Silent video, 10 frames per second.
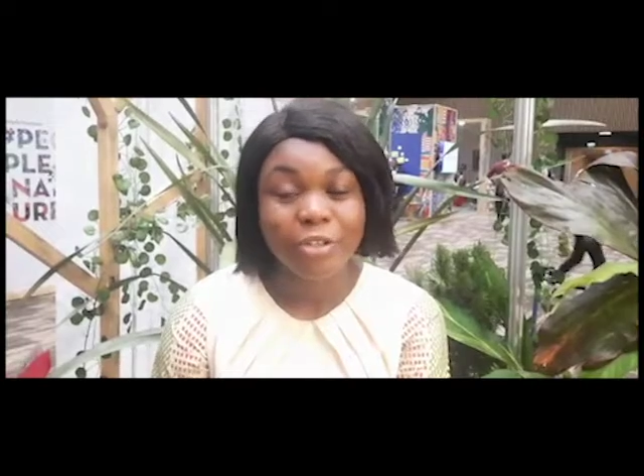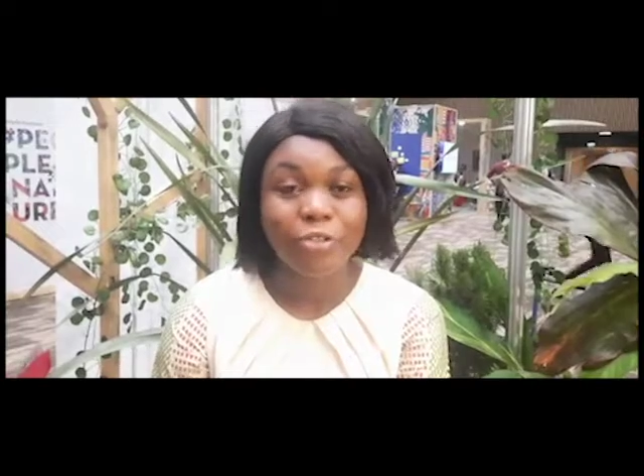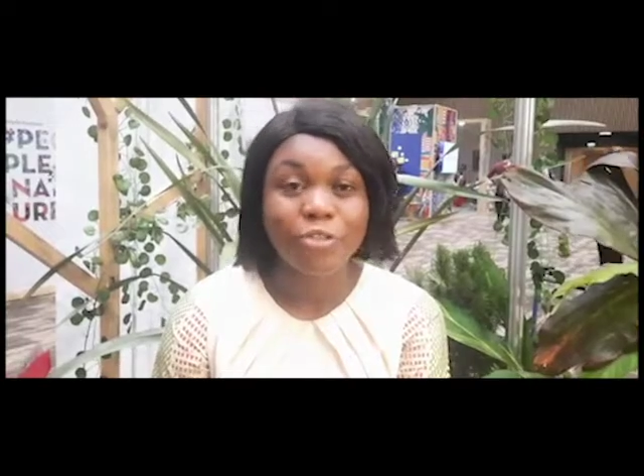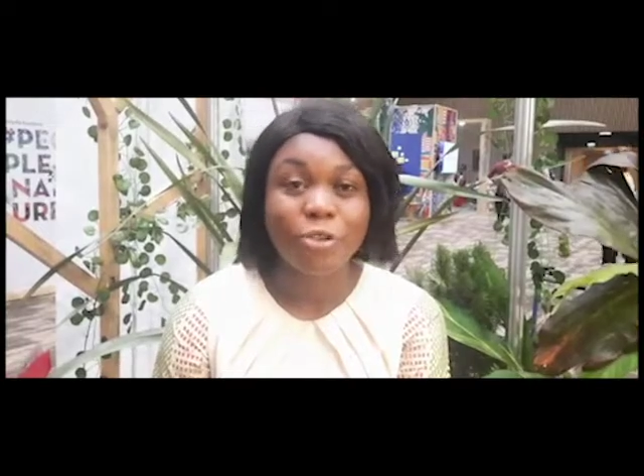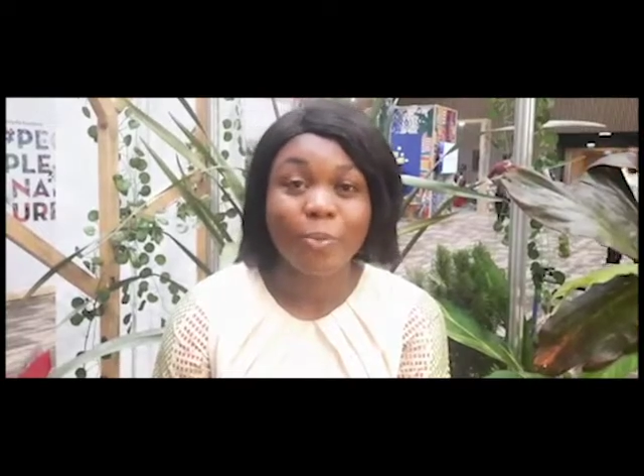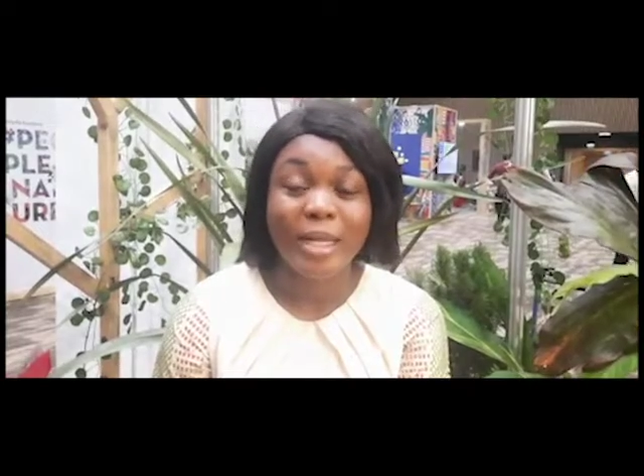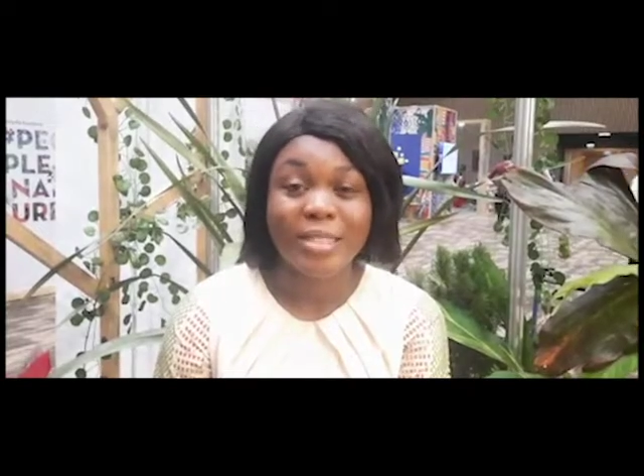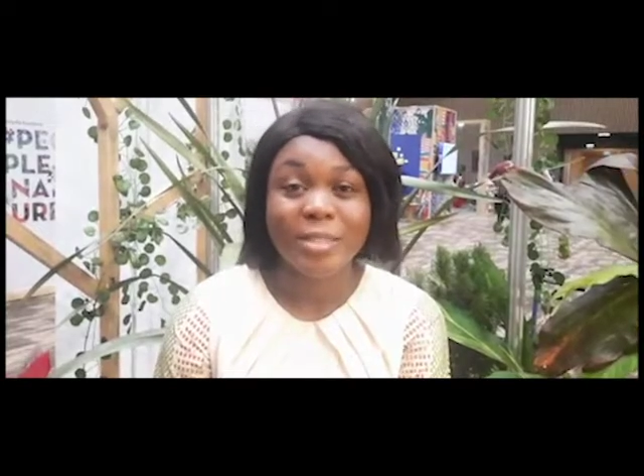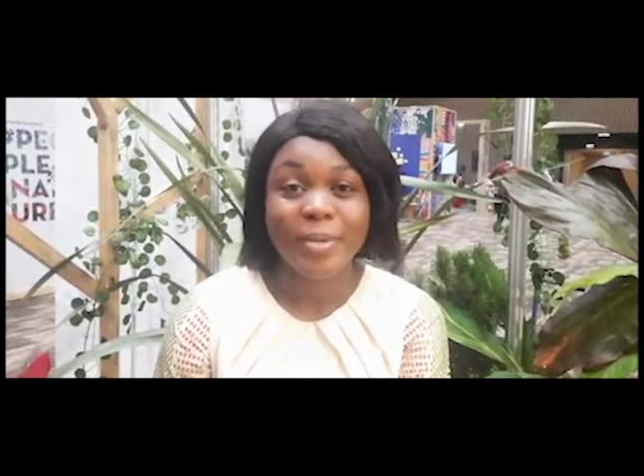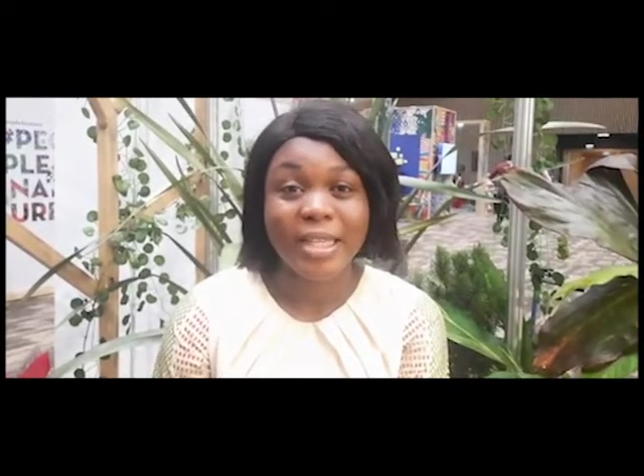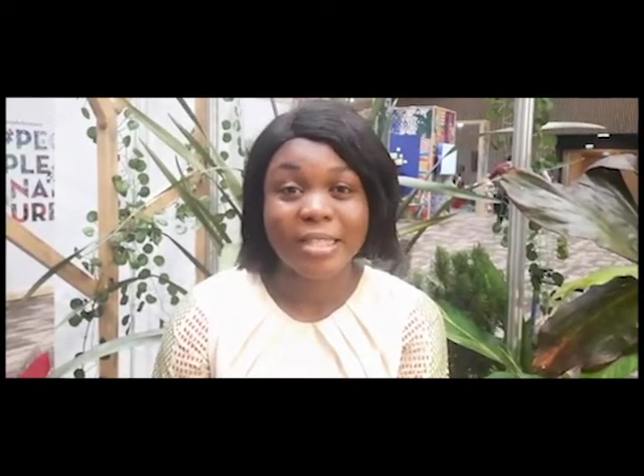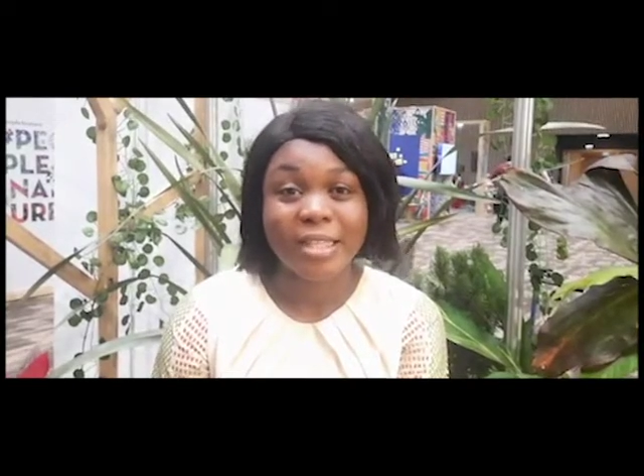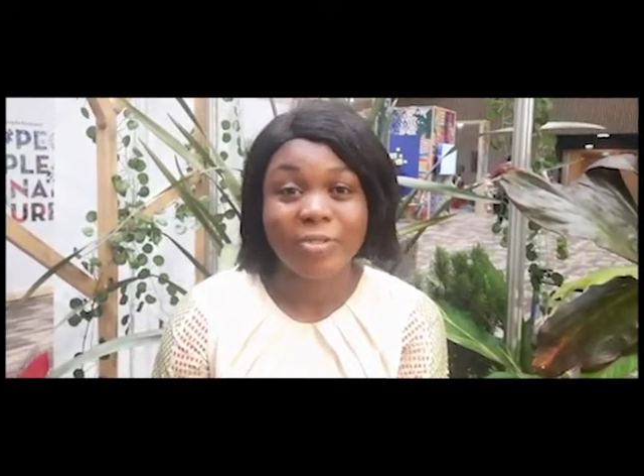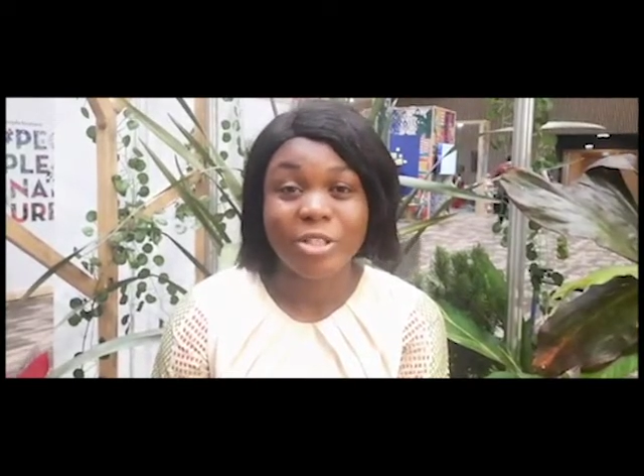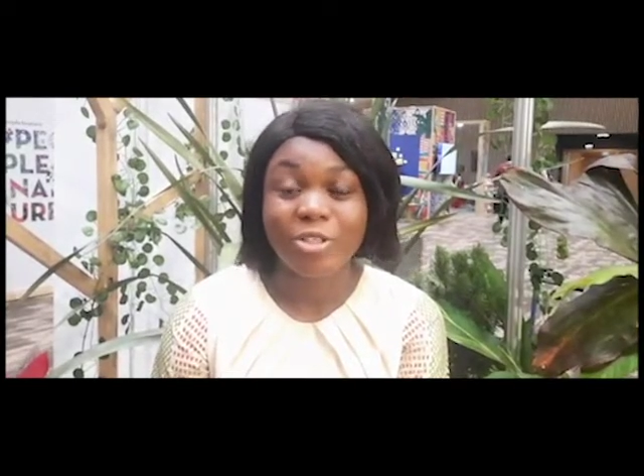through participating
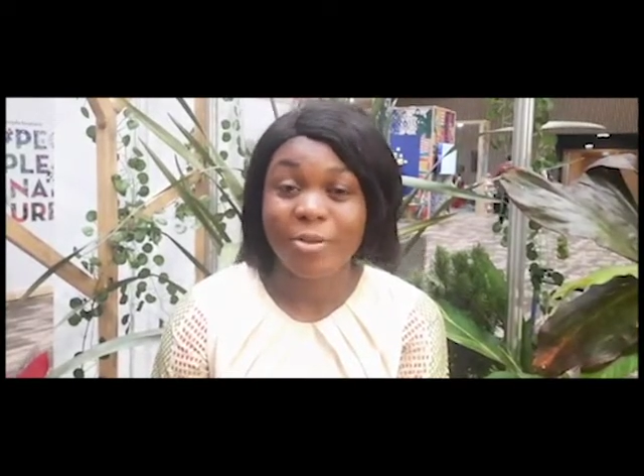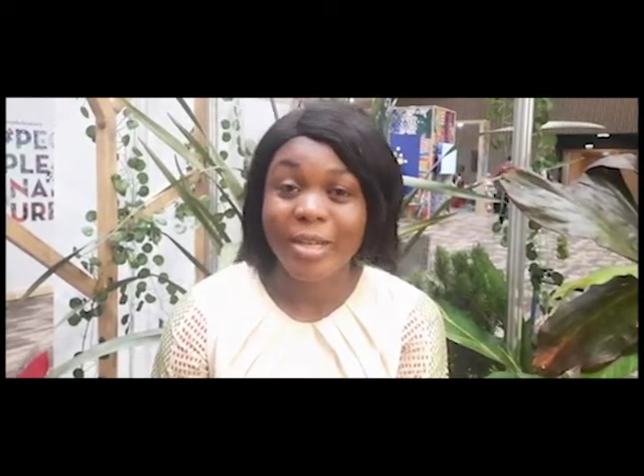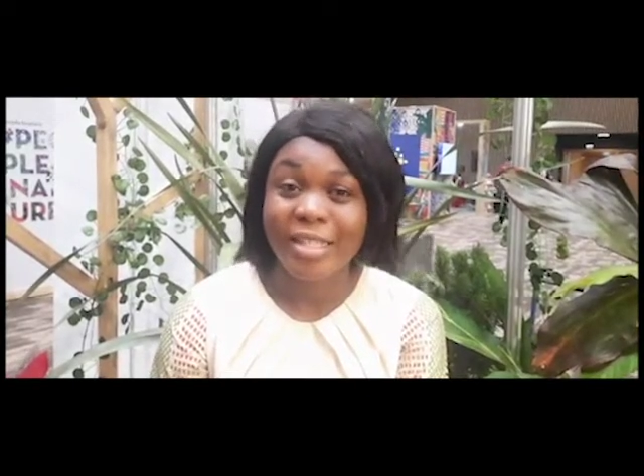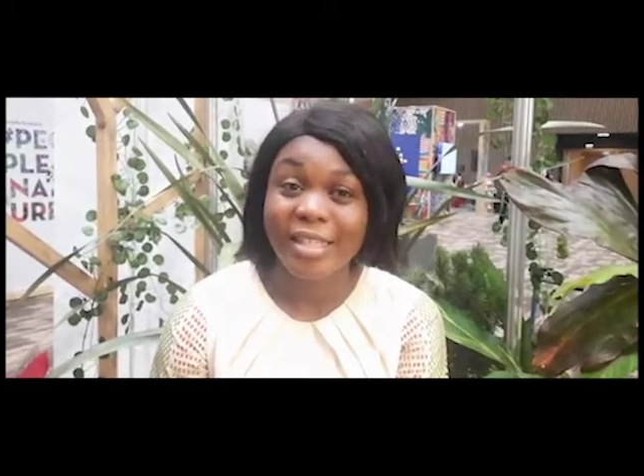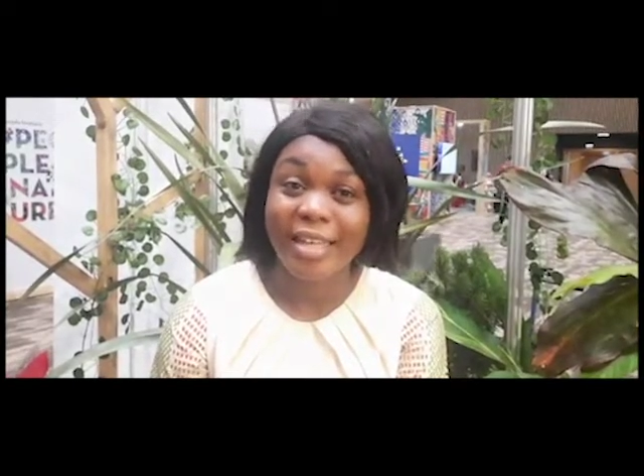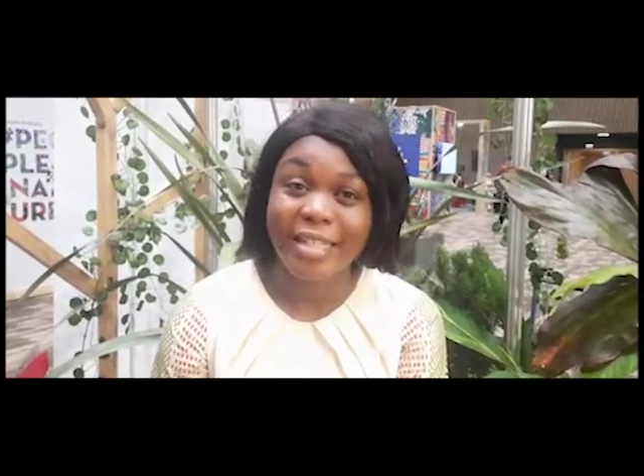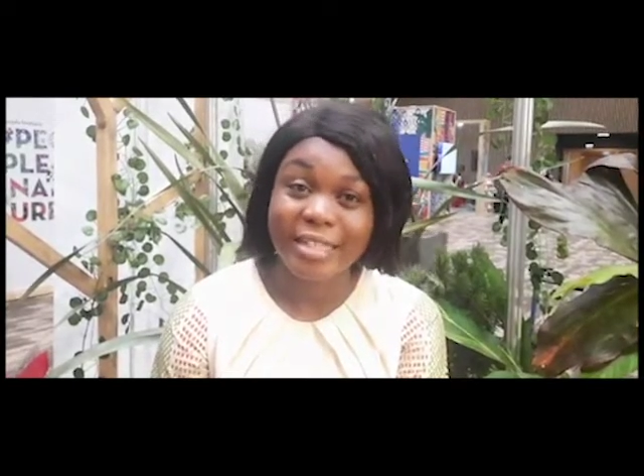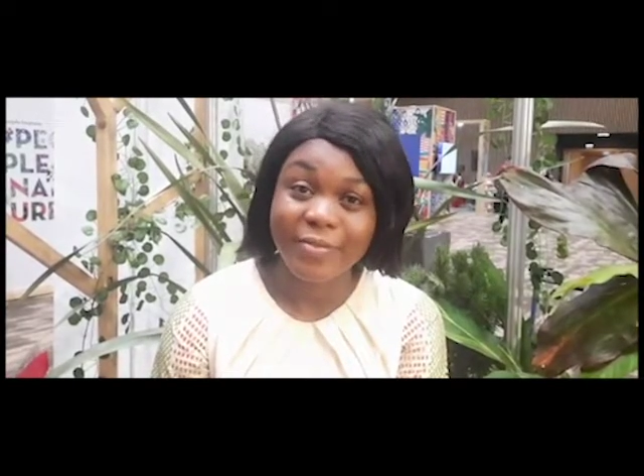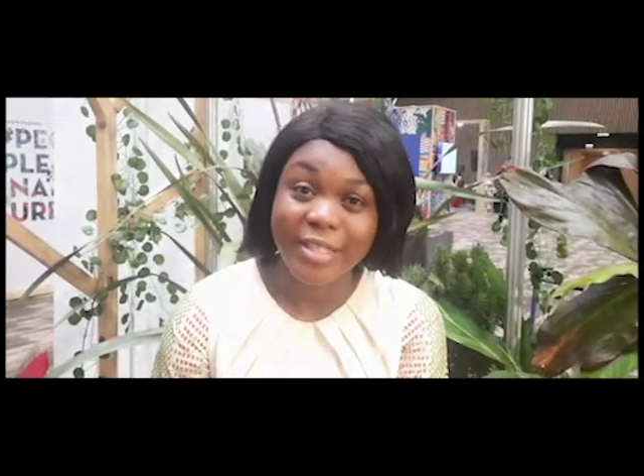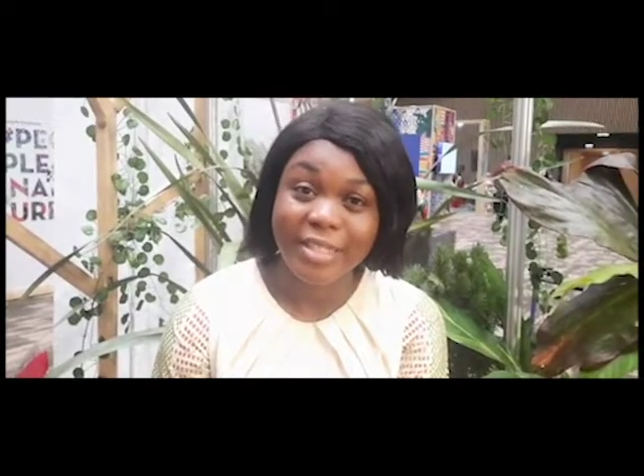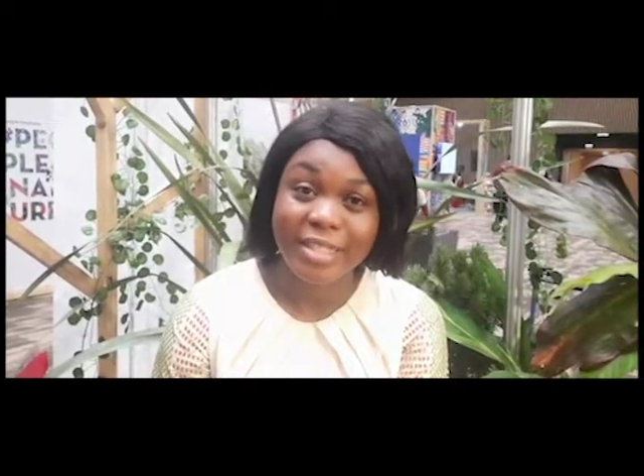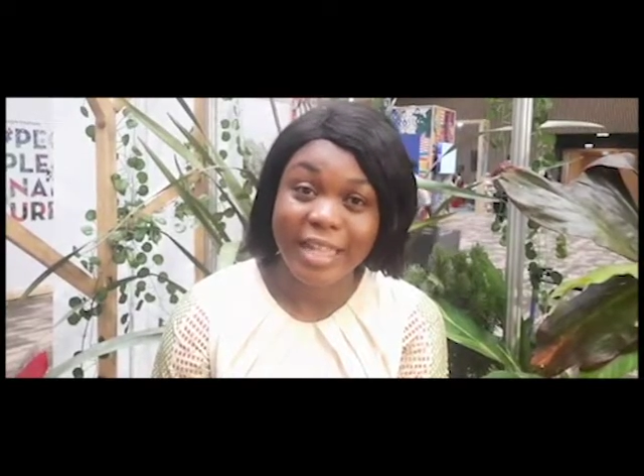in restoration activities